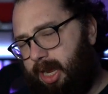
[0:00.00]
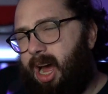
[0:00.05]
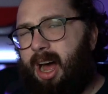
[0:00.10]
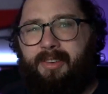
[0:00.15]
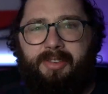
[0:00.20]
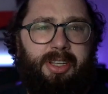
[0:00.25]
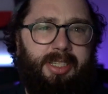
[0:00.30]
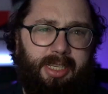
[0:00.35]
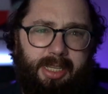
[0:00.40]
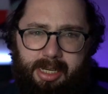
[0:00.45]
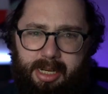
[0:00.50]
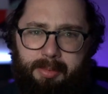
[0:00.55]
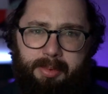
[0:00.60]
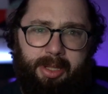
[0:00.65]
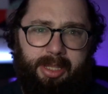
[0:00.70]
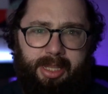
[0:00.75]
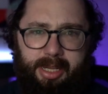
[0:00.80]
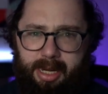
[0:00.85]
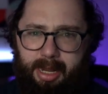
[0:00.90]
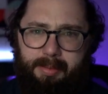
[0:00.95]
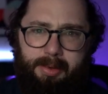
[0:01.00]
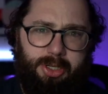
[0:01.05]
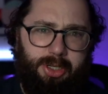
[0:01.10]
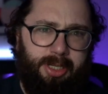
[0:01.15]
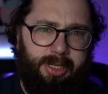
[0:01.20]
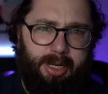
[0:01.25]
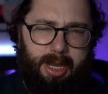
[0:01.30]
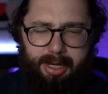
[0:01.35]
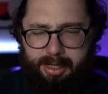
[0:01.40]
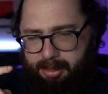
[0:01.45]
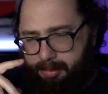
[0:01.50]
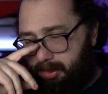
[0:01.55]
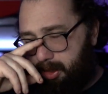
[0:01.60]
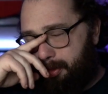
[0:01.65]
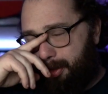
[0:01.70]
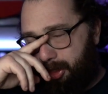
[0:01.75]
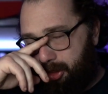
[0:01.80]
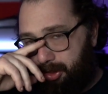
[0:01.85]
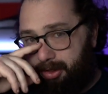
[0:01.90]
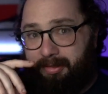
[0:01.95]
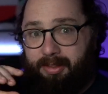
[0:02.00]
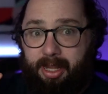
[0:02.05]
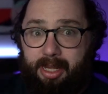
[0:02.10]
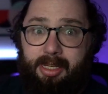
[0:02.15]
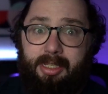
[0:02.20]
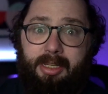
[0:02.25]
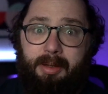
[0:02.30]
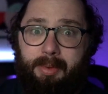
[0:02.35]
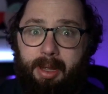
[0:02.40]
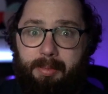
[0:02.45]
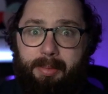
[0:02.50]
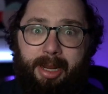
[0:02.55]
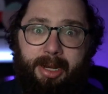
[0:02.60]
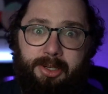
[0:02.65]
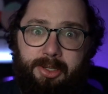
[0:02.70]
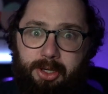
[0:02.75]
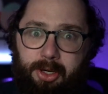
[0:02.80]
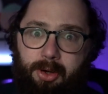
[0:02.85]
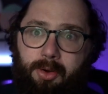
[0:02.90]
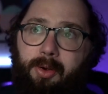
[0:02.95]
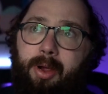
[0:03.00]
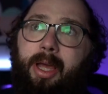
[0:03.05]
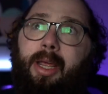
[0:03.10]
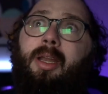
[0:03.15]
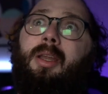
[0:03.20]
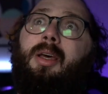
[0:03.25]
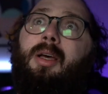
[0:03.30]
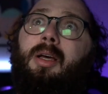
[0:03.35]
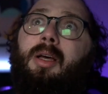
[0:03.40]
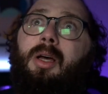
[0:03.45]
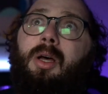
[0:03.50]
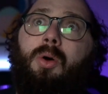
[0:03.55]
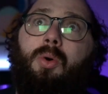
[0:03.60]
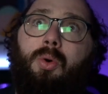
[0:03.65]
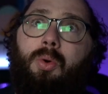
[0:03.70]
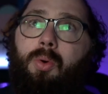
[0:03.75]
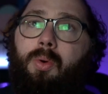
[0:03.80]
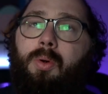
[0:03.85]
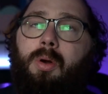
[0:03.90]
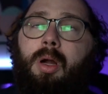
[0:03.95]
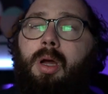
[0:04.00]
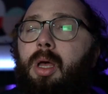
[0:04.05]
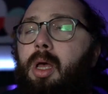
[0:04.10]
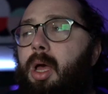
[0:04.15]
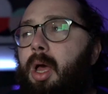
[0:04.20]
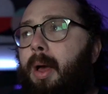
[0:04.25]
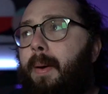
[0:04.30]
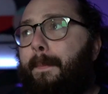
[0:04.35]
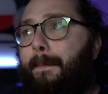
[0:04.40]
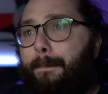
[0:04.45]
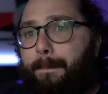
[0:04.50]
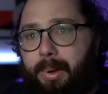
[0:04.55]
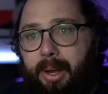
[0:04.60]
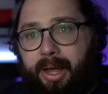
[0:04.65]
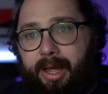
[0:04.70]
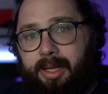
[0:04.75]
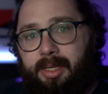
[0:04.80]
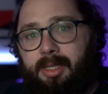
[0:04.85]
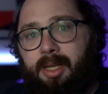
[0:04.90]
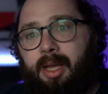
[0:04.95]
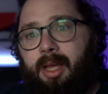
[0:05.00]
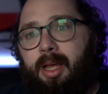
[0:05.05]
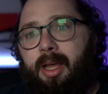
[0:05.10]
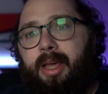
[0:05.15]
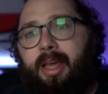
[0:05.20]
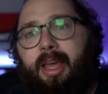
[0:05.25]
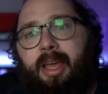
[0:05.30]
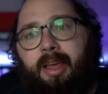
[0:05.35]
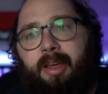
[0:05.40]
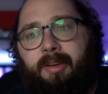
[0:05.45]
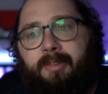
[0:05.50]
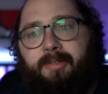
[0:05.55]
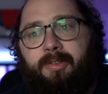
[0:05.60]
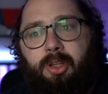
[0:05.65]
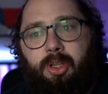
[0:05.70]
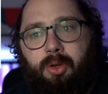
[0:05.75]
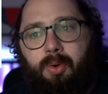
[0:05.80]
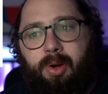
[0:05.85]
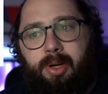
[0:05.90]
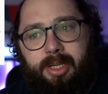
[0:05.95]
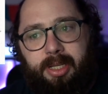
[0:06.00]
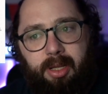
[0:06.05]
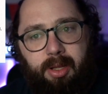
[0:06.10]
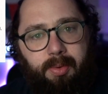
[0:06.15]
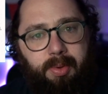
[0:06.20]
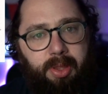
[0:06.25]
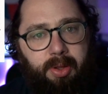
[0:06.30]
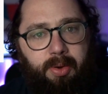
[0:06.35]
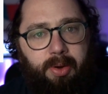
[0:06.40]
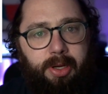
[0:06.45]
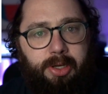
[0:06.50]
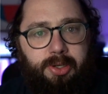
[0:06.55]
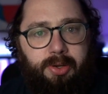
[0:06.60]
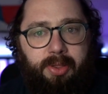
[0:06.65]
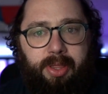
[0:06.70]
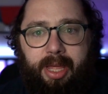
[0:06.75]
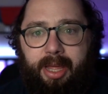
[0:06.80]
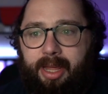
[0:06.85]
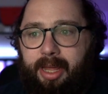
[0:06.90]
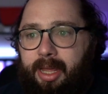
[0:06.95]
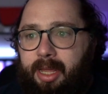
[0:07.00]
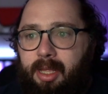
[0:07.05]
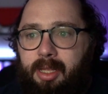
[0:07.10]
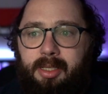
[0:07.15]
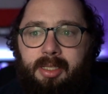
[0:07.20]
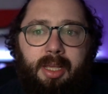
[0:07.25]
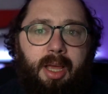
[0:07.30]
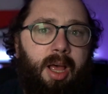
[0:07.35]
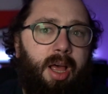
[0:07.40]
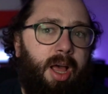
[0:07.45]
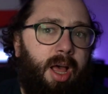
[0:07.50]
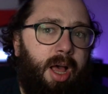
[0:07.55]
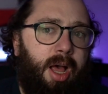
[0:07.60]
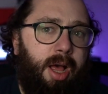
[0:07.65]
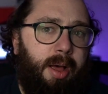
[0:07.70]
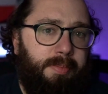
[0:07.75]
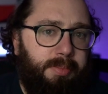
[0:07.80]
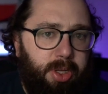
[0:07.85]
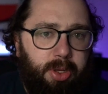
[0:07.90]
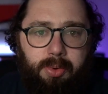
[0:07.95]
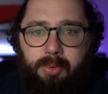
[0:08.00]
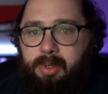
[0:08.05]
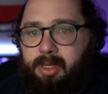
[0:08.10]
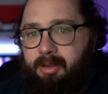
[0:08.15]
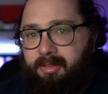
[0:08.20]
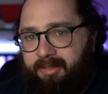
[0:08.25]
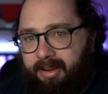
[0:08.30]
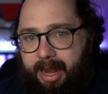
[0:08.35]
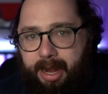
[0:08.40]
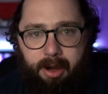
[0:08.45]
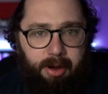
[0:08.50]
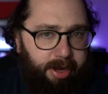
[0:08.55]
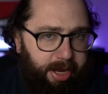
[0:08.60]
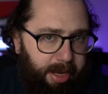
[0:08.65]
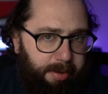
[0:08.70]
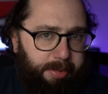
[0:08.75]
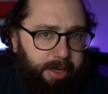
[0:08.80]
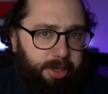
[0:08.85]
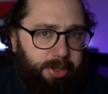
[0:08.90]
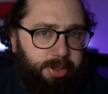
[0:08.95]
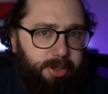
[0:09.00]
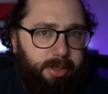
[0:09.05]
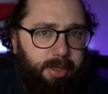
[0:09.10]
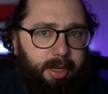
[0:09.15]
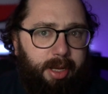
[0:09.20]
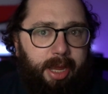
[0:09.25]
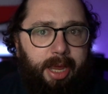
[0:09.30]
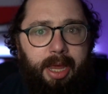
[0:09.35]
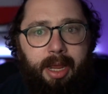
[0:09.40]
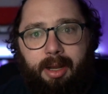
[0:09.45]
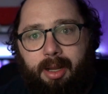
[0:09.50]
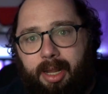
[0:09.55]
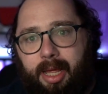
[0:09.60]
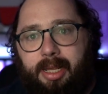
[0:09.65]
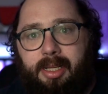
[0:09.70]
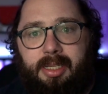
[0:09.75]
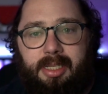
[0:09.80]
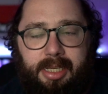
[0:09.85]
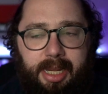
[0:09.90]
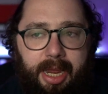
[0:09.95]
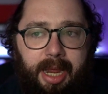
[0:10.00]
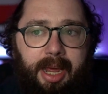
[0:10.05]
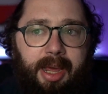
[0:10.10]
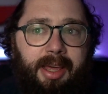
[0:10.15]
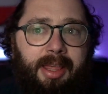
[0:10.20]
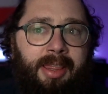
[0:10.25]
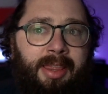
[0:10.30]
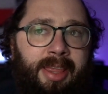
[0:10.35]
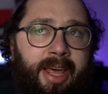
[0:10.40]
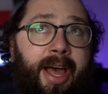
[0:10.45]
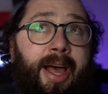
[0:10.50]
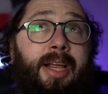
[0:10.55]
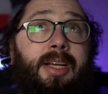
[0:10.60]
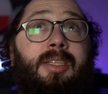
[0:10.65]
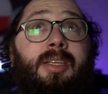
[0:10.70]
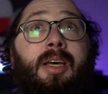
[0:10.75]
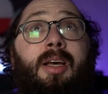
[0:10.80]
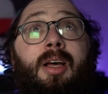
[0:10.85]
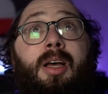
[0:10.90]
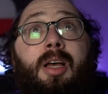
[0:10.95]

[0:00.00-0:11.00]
Obviously, doubling the damage is awesome, especially if they can somehow manage to crit. Ooh. But if you are dealing with a creature that is immune to fire damage, and let's say that,